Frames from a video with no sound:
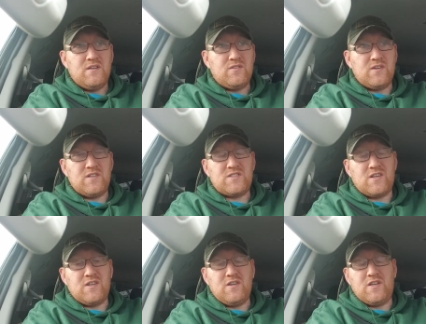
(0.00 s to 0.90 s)

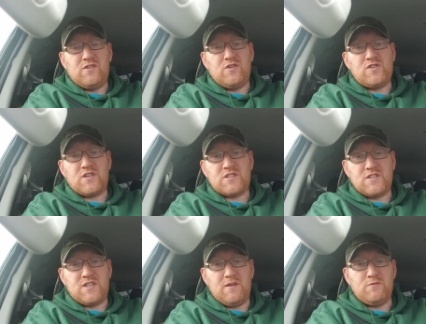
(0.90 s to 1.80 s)
You can do just the
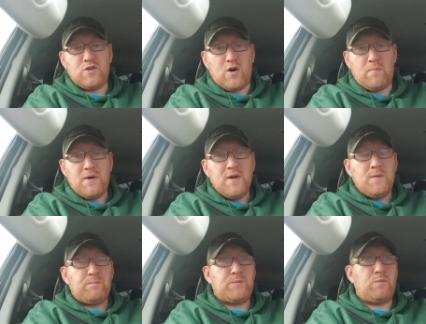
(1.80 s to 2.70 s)
same job
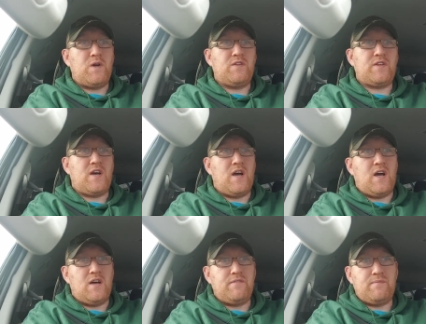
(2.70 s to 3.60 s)
with
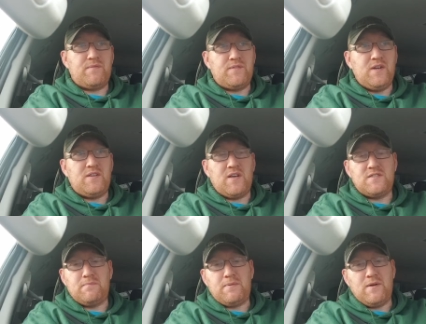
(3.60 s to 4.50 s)
a
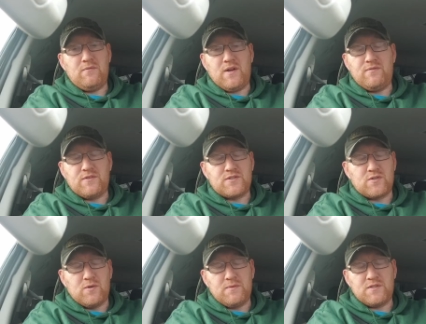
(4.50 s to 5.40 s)
£3,000 rifle
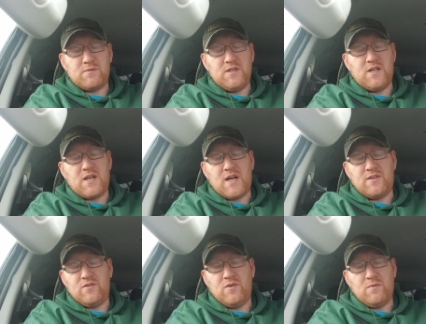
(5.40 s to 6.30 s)
scope as what you
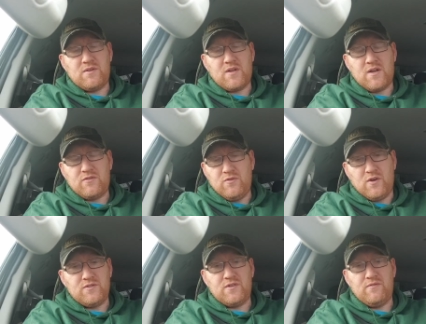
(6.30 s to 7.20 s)
can do with a
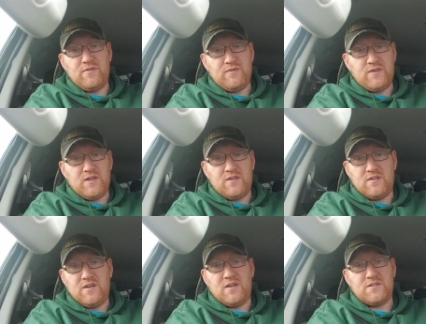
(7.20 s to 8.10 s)
£250 to
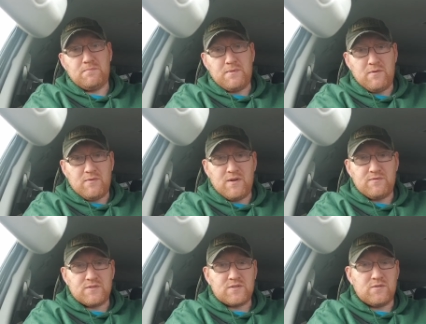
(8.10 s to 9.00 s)
£300
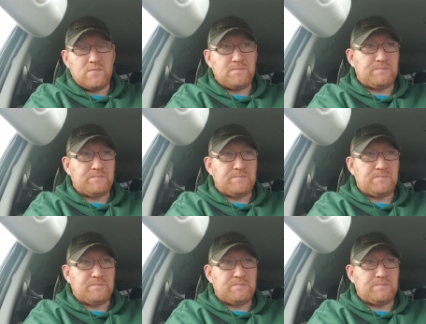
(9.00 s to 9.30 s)
rifle scope.